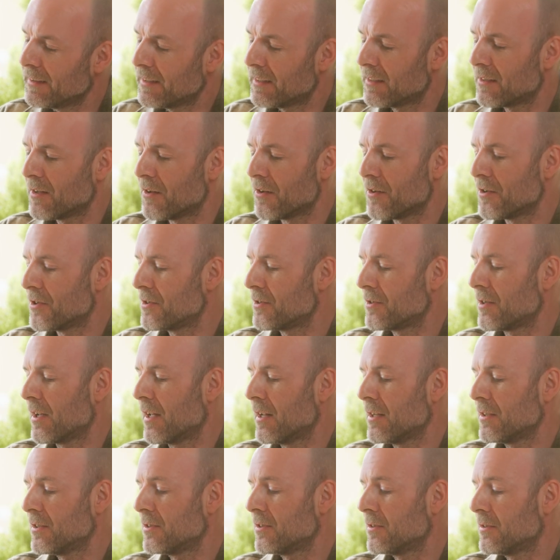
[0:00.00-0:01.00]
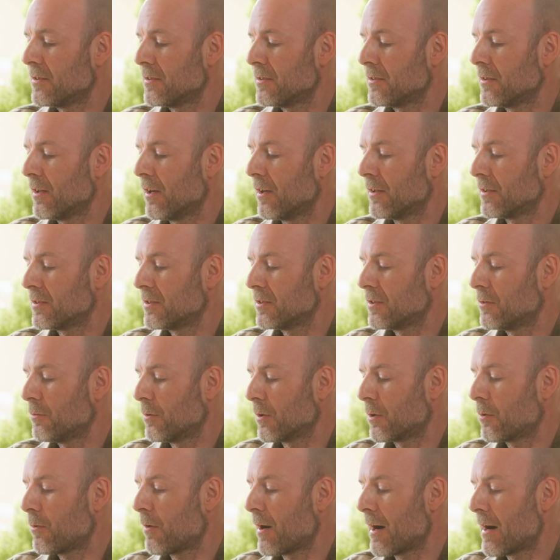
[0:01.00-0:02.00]
It understands us to
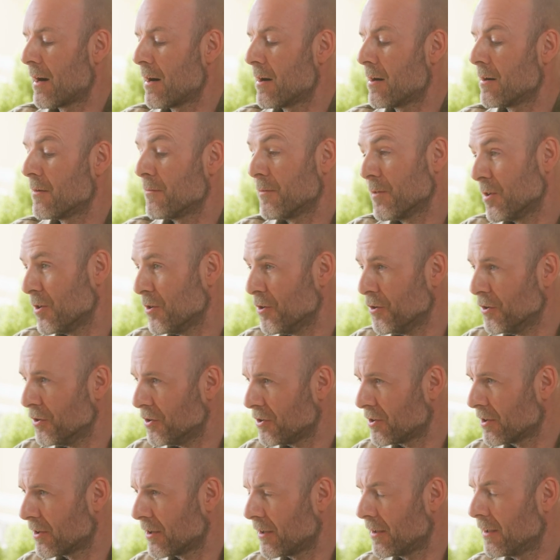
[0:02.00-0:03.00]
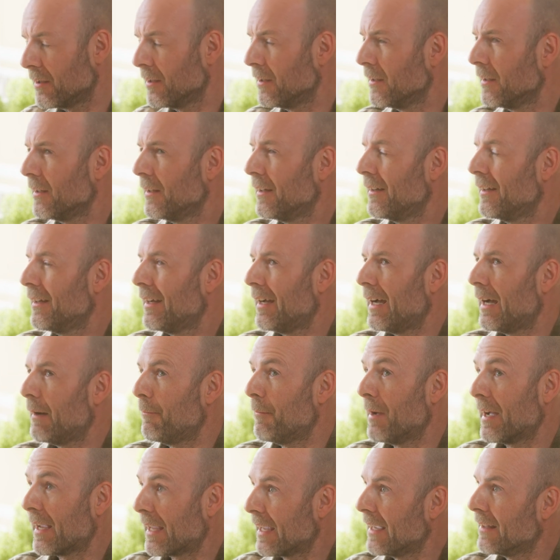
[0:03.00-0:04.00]
require the user
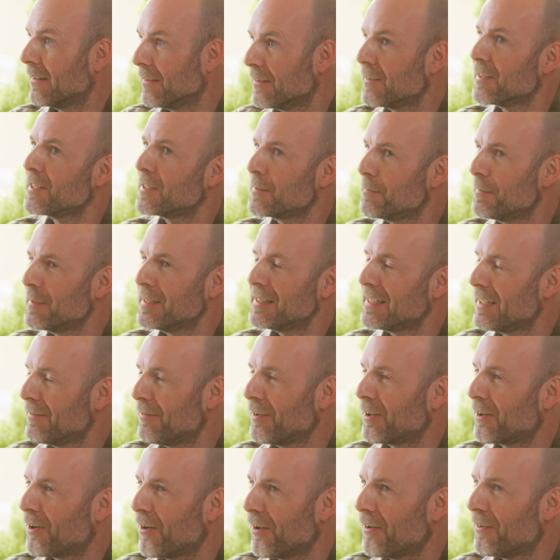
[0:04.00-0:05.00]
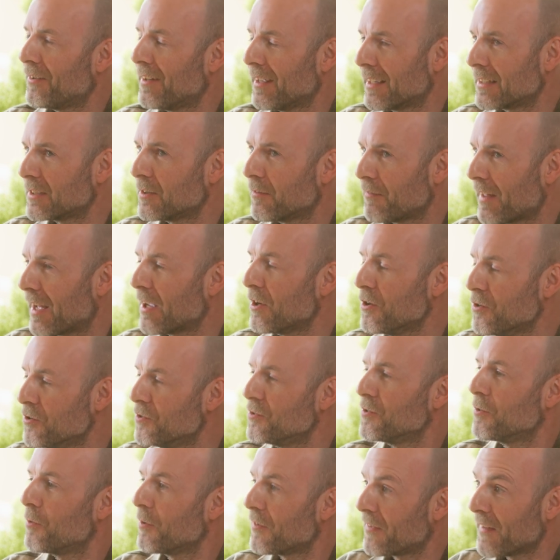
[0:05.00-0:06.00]
um, again, the specific context of that
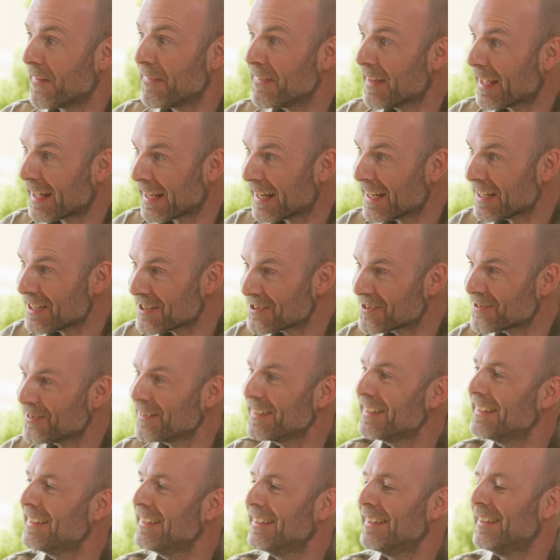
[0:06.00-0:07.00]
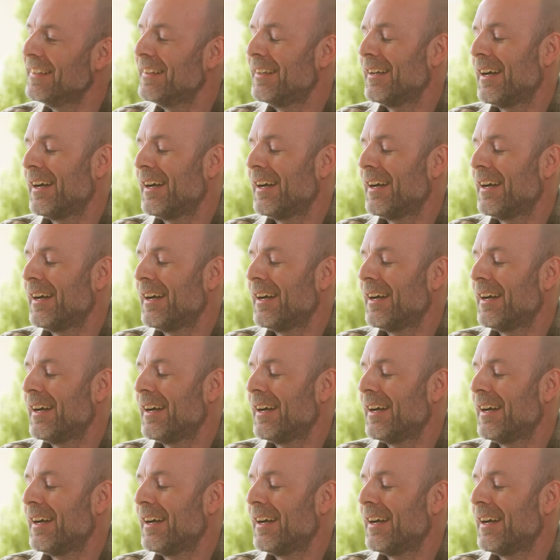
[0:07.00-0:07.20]
user within that industry,